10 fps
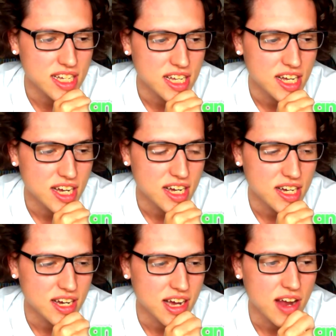
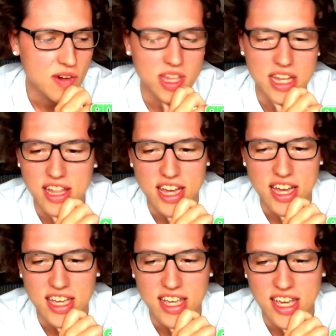I really
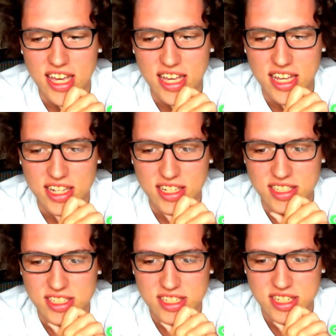like
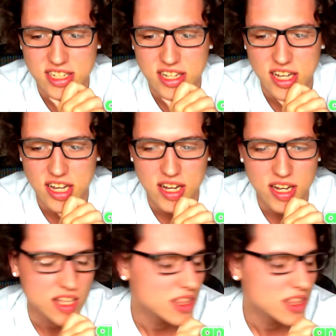is The